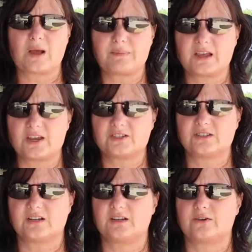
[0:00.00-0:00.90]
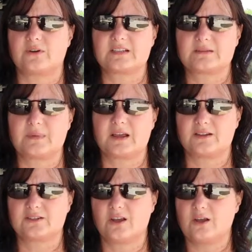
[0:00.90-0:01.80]
your application in, your
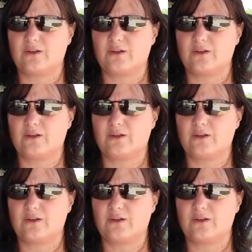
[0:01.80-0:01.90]
resumes,